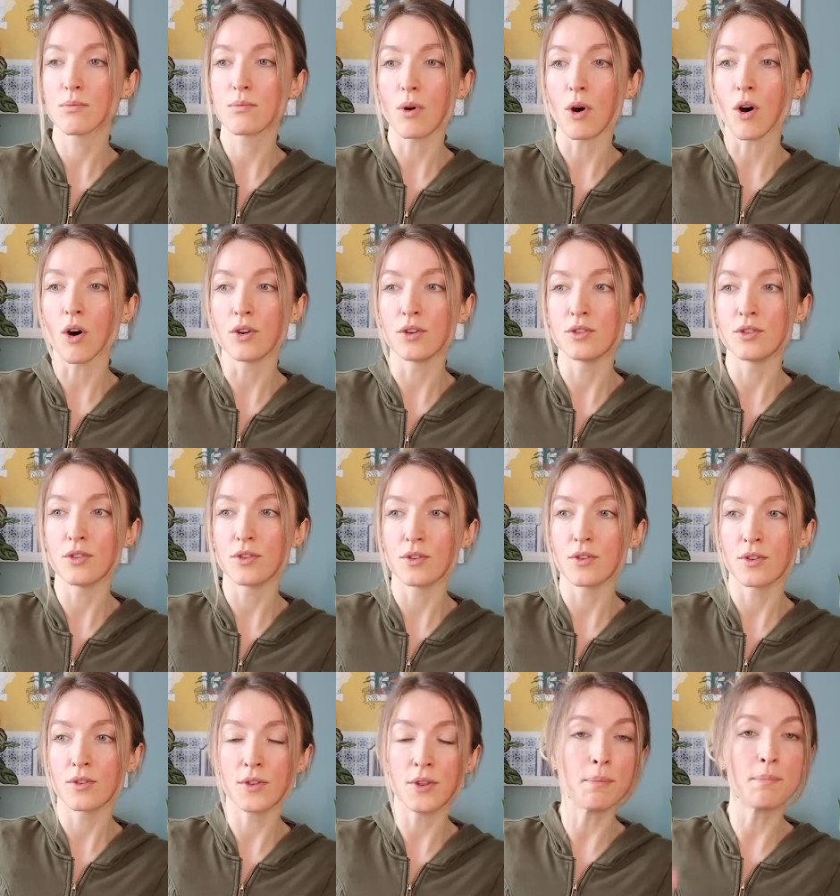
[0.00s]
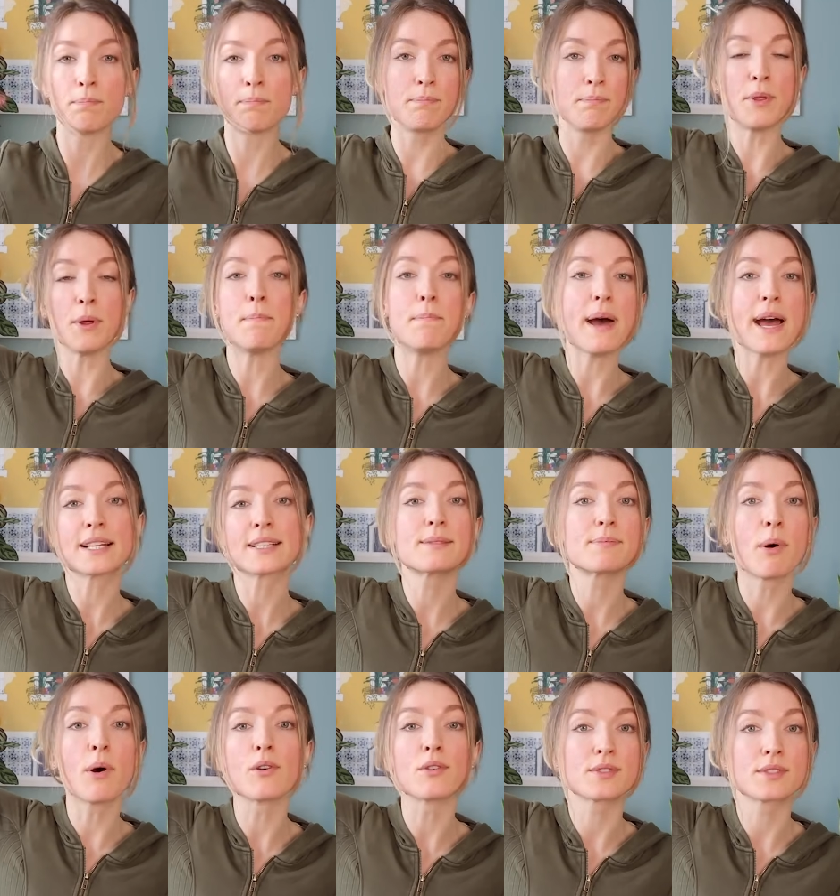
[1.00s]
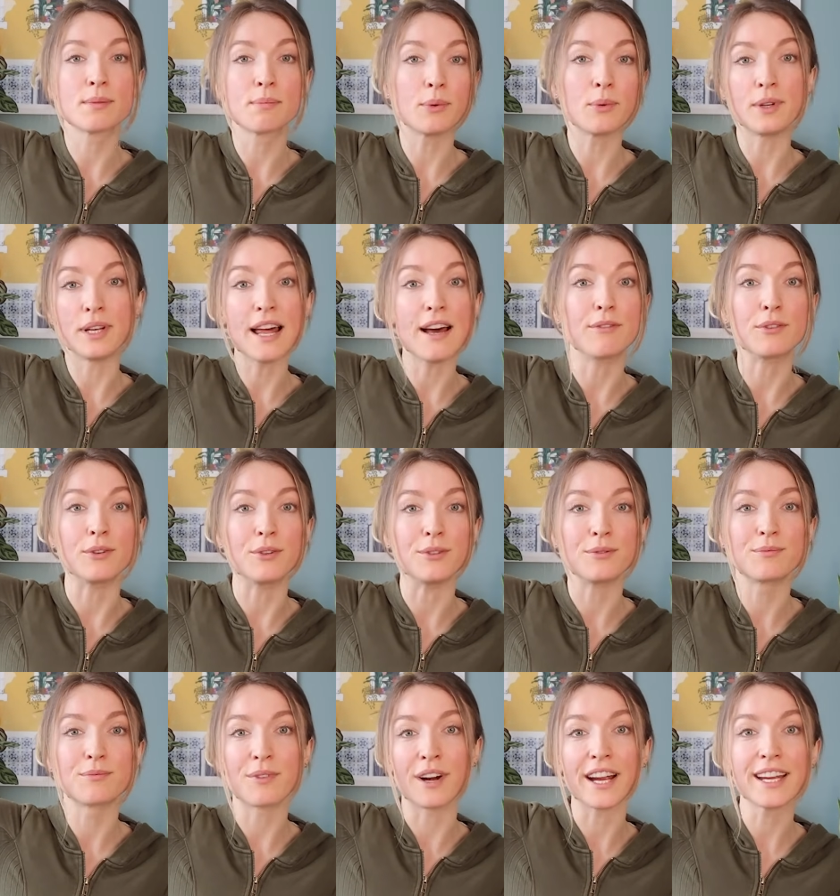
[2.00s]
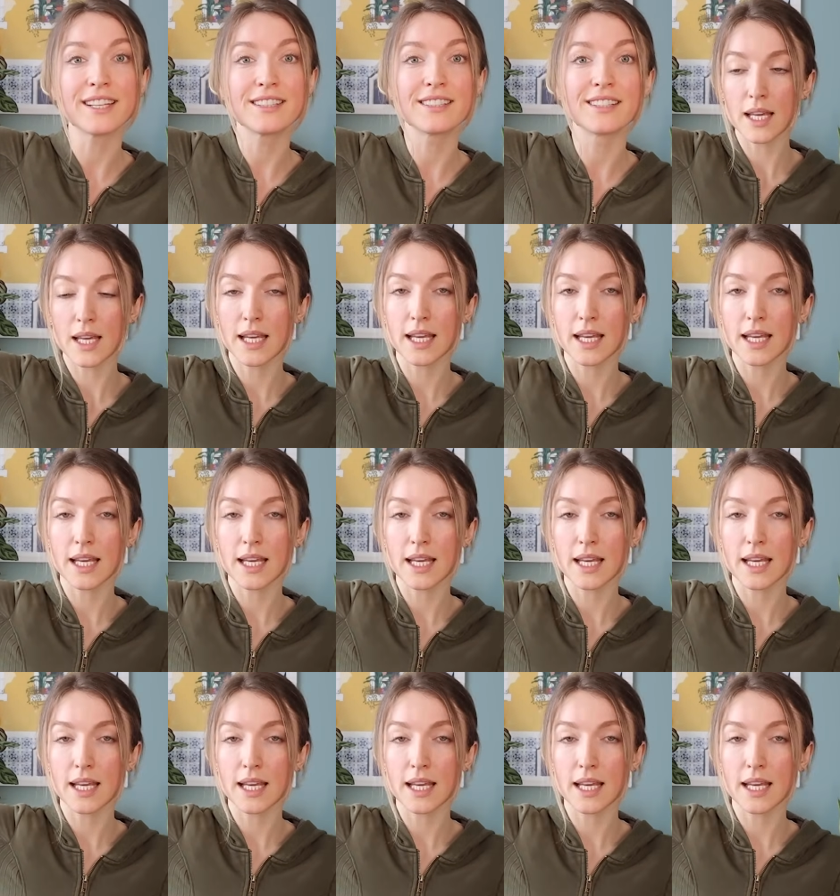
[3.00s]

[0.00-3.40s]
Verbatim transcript: on the the best possible level, right?